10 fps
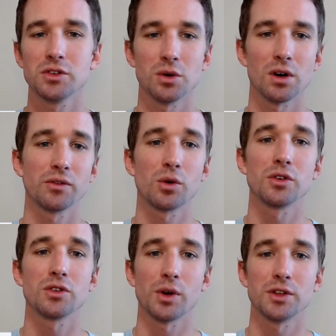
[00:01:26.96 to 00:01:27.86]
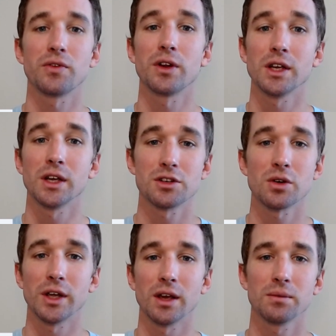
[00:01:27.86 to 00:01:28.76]
who are of course the ones funding and
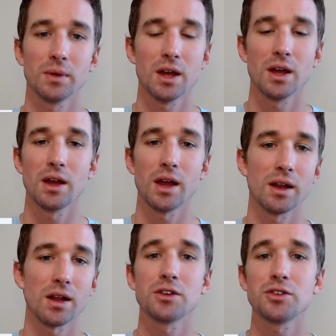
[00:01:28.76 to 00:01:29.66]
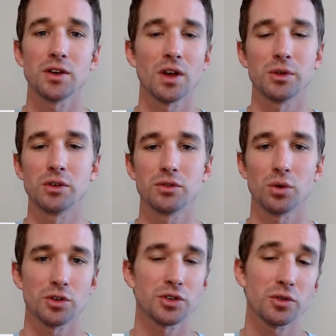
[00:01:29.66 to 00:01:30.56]
showing it, and SJWs,
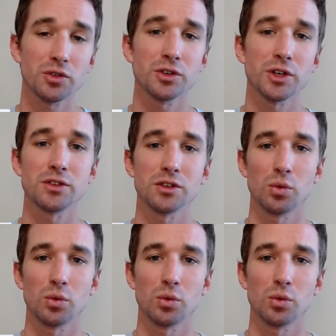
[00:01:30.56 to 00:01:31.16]
or Social Justice